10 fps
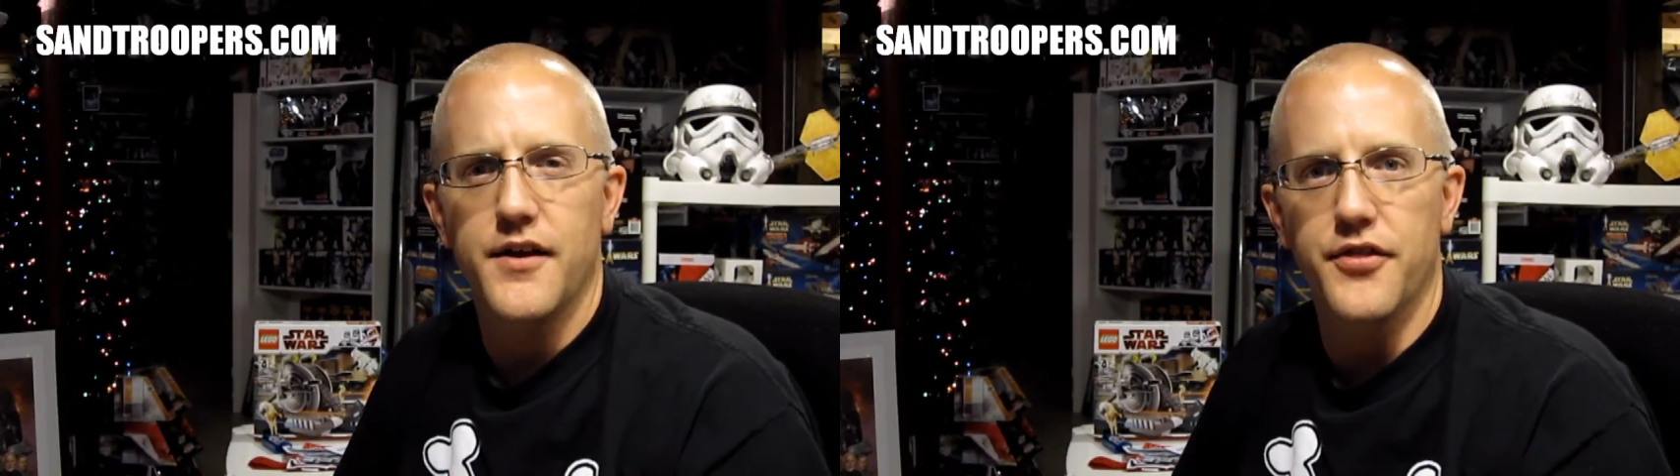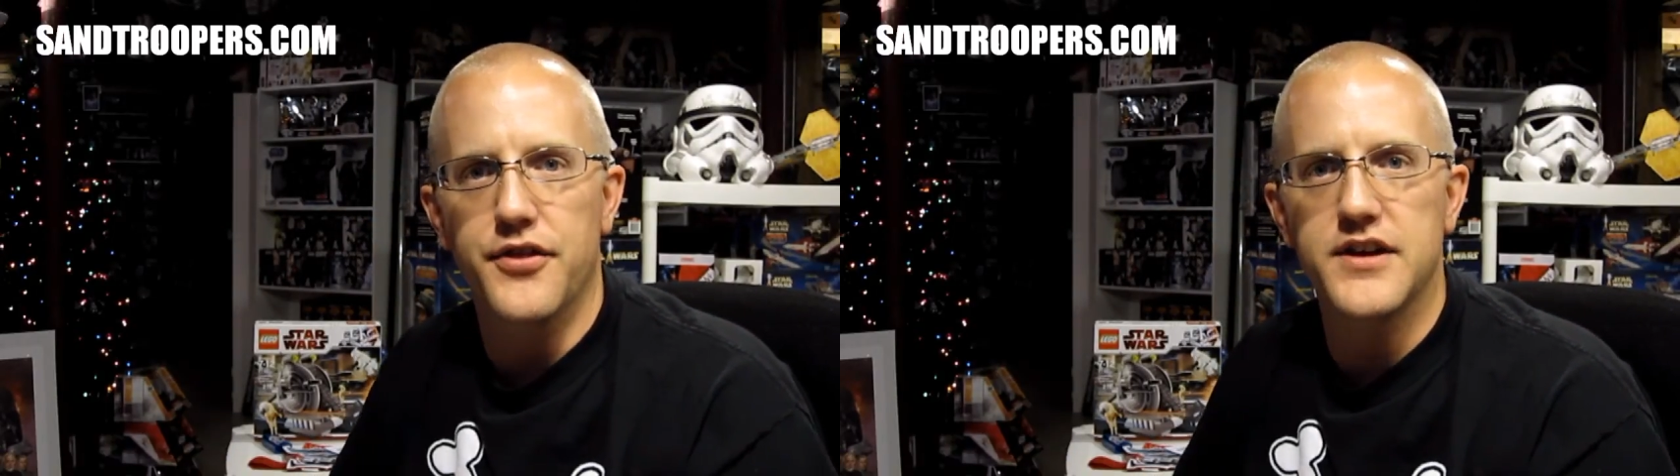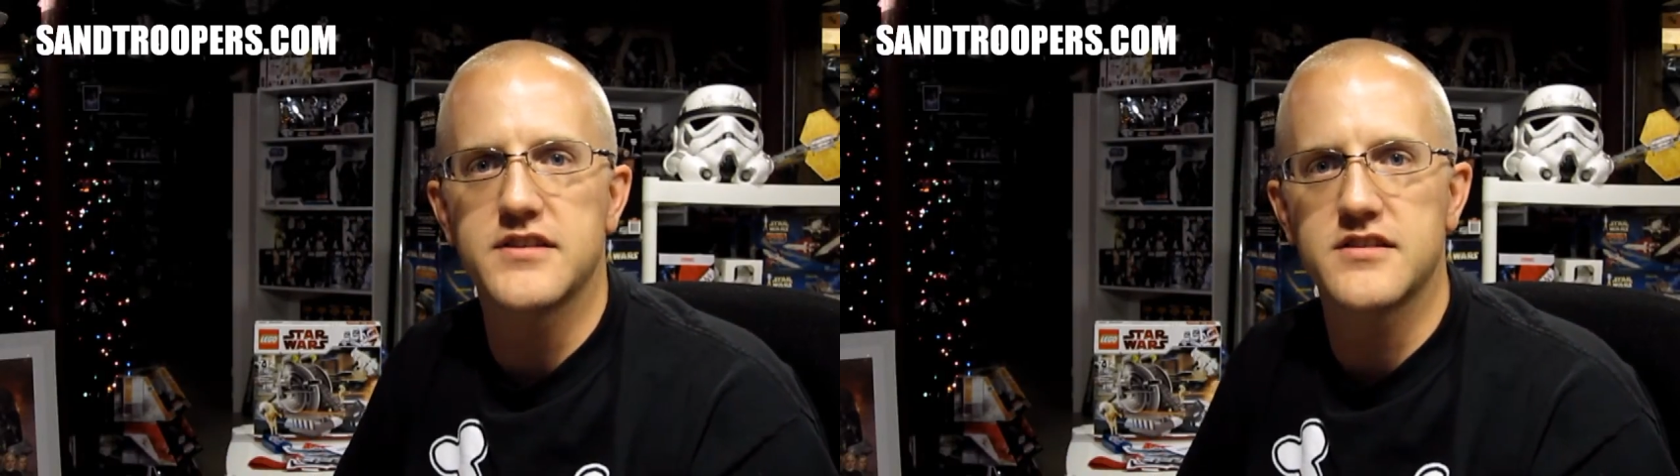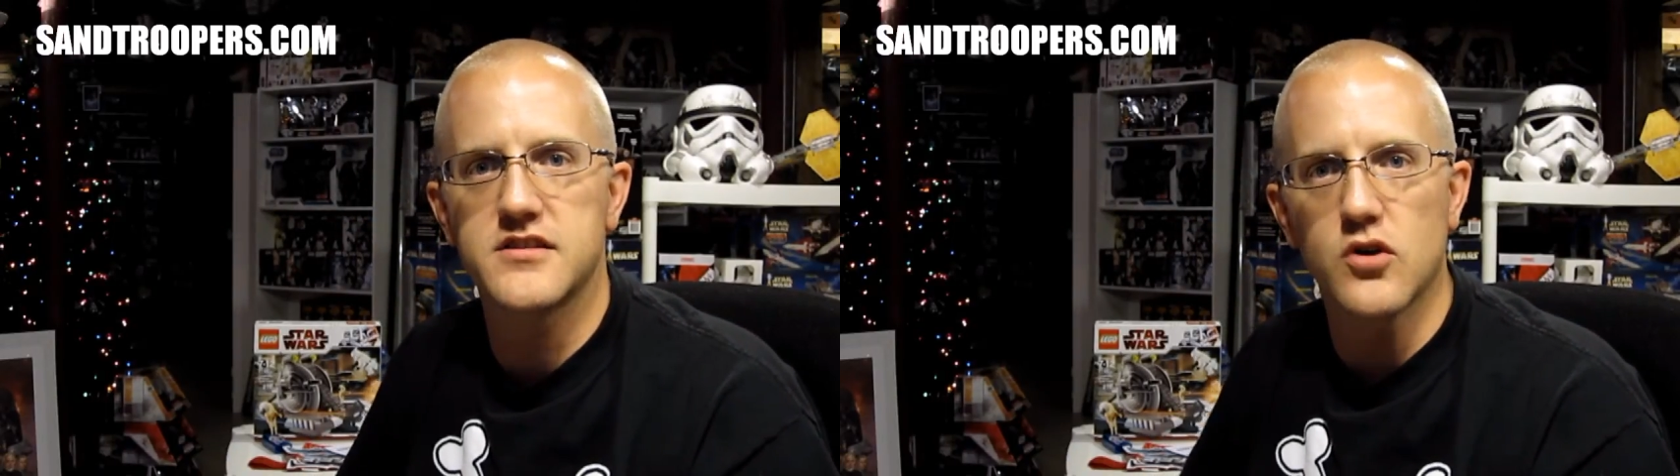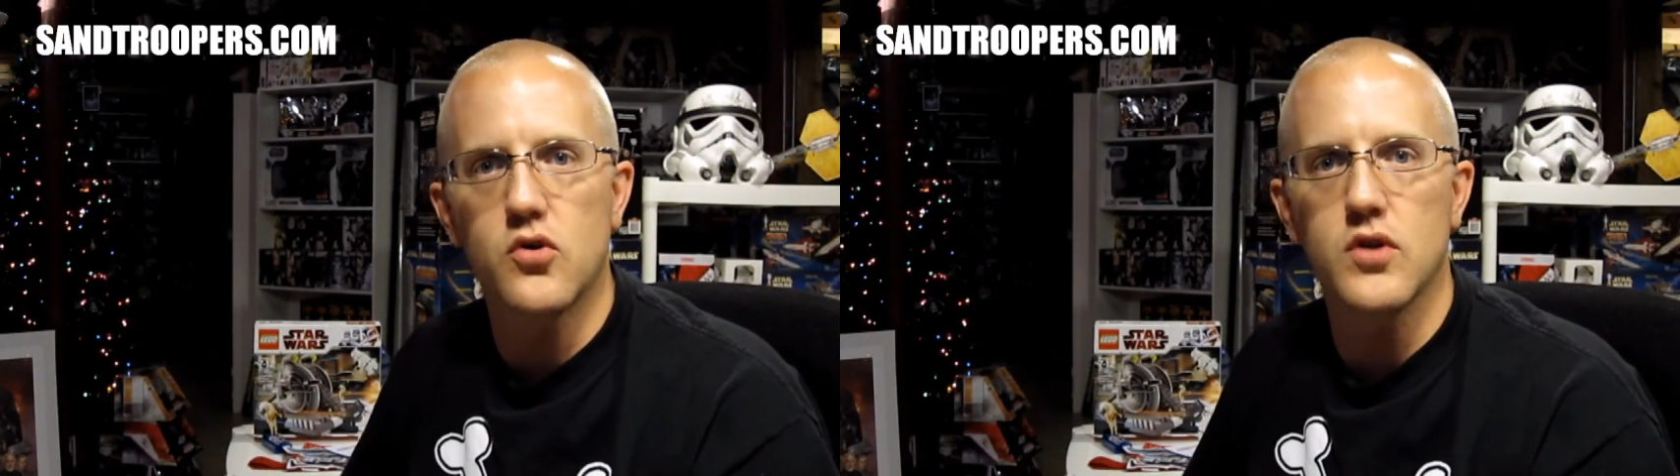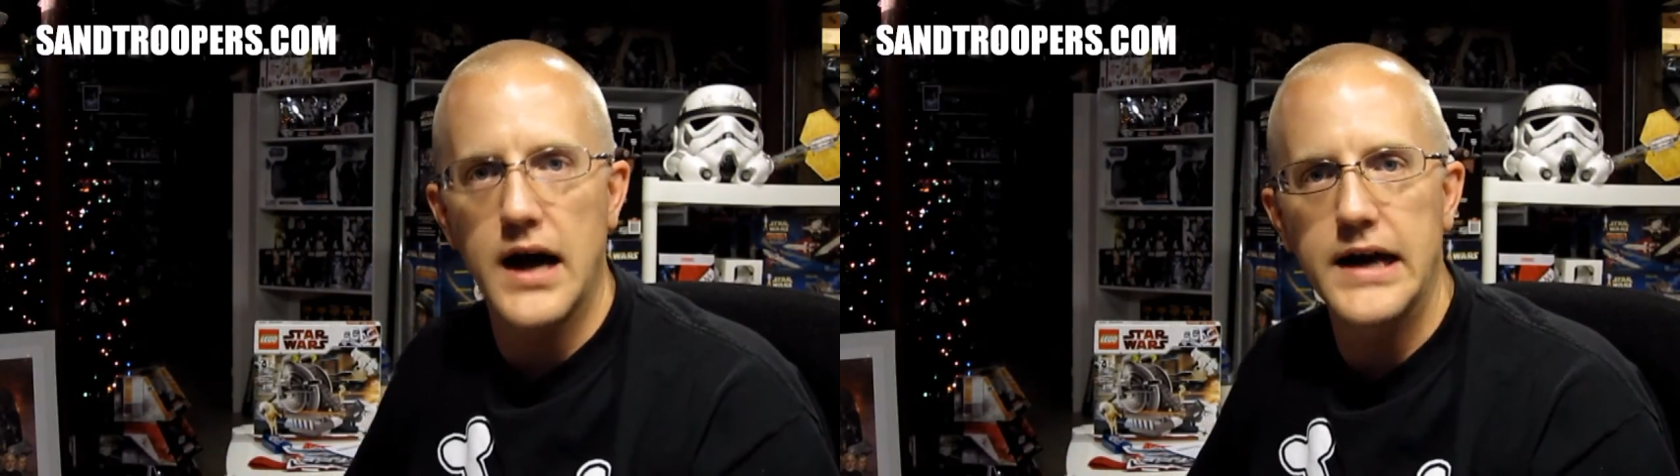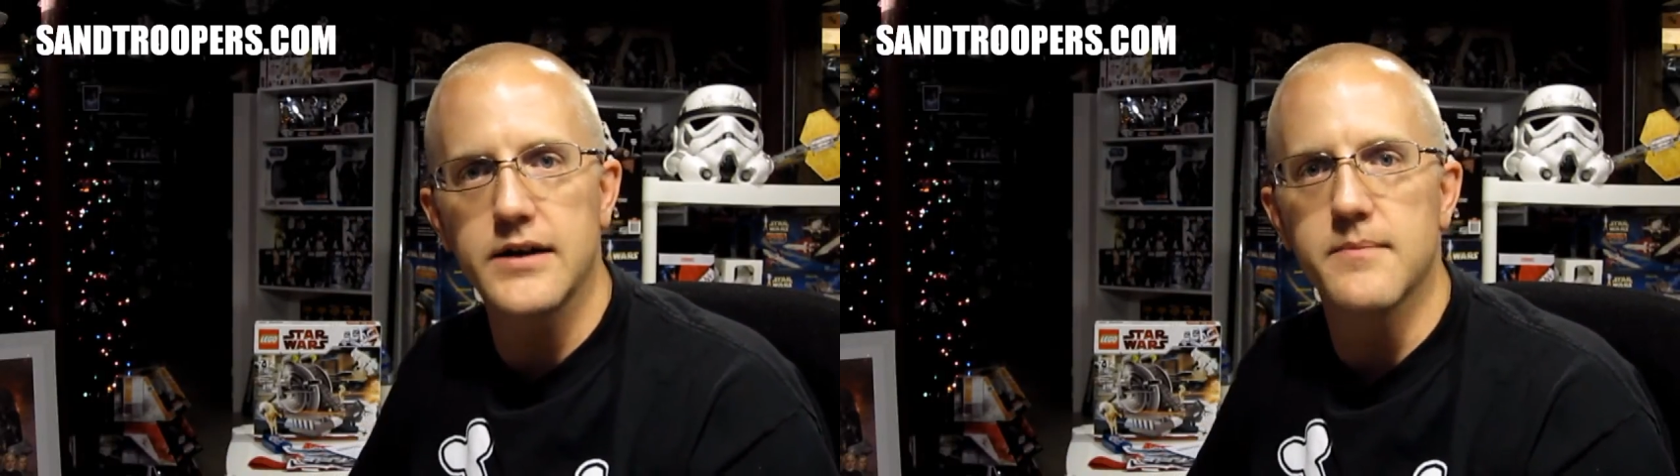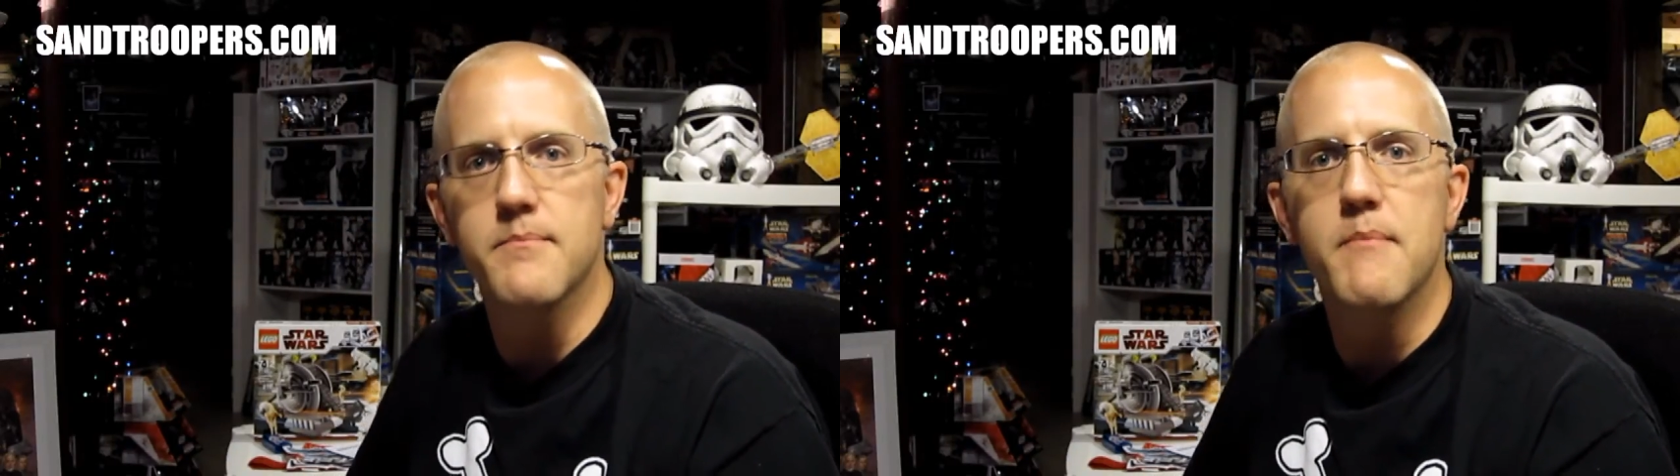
this sole item